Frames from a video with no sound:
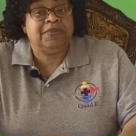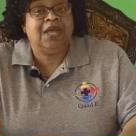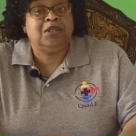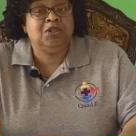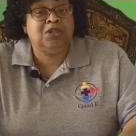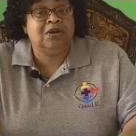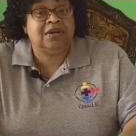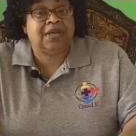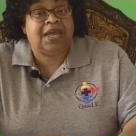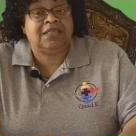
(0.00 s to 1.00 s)
Look
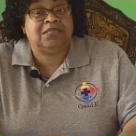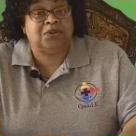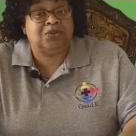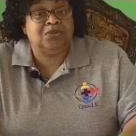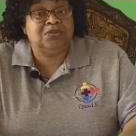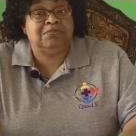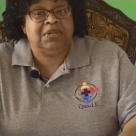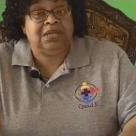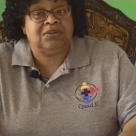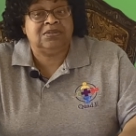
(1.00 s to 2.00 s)
at those
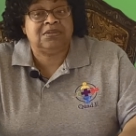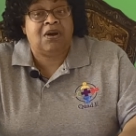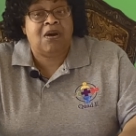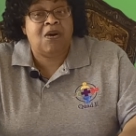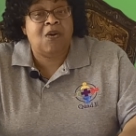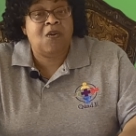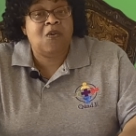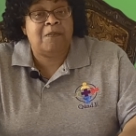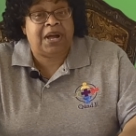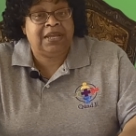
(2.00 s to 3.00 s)
meals. Oh
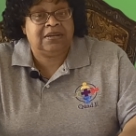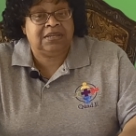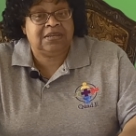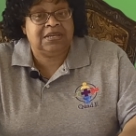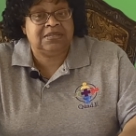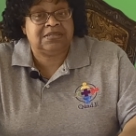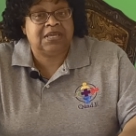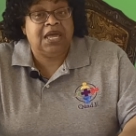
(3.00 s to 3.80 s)
my goodness.